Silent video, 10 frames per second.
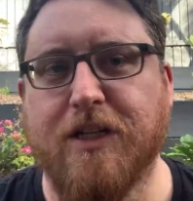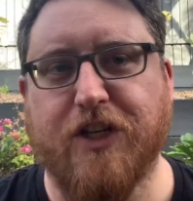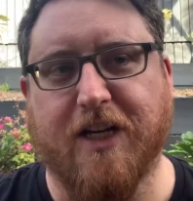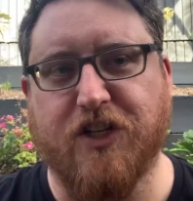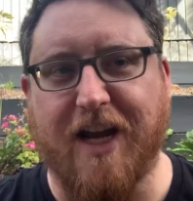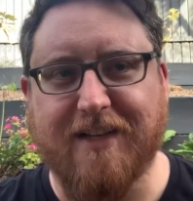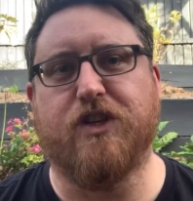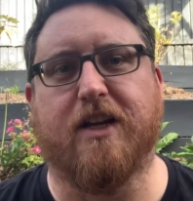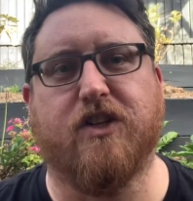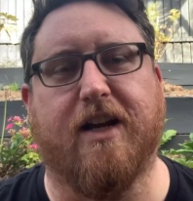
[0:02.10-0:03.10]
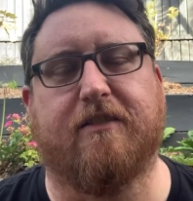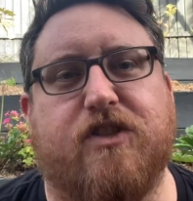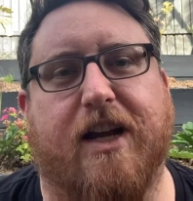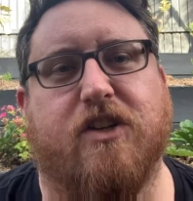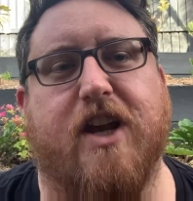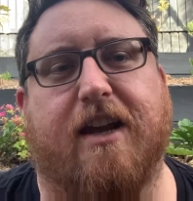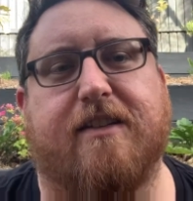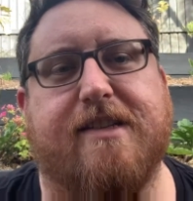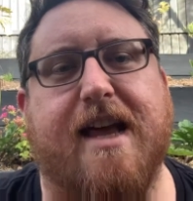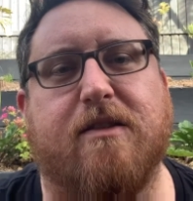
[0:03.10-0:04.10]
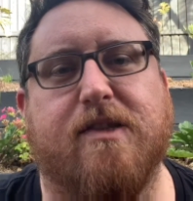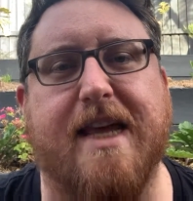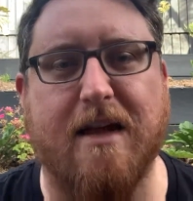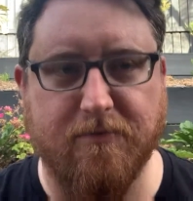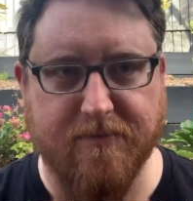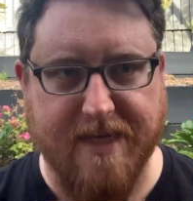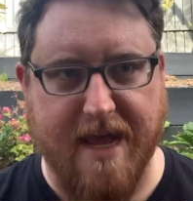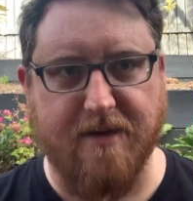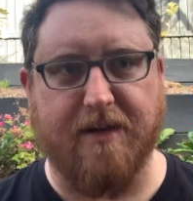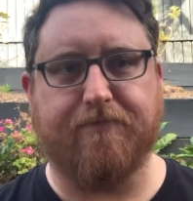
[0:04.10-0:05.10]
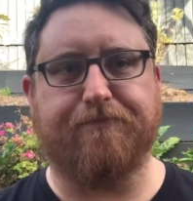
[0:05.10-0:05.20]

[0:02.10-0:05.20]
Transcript: Check, check, check, check, check, check. Sound, and